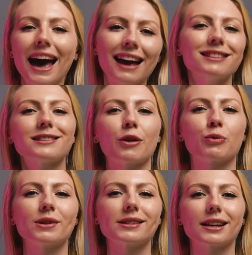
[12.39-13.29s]

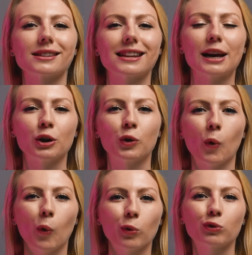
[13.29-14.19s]
Insta360
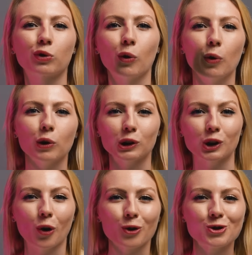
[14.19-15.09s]
GO 2
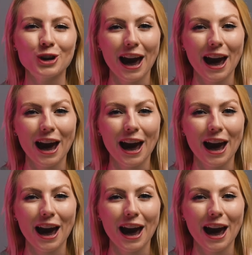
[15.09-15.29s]
launch